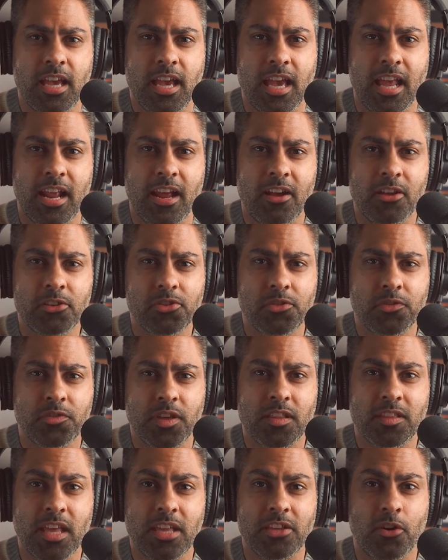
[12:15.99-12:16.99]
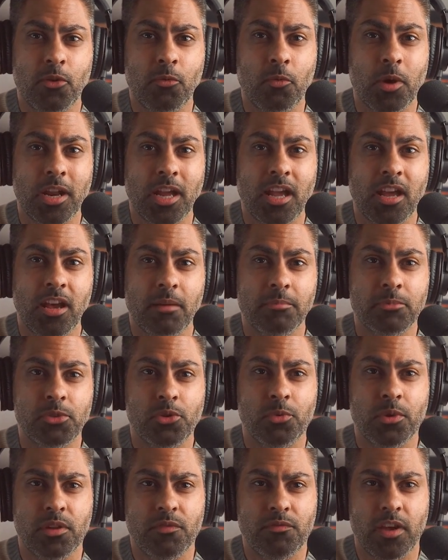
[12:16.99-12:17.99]
And I also think they don't want to come
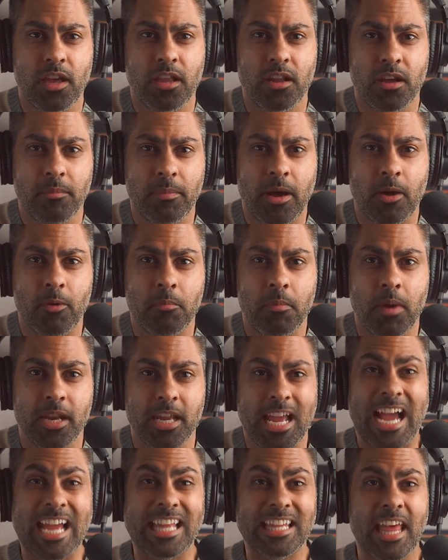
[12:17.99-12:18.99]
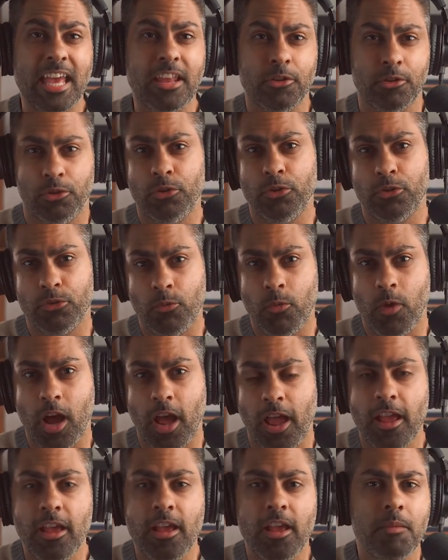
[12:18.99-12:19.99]
to an event about money. I later learned why.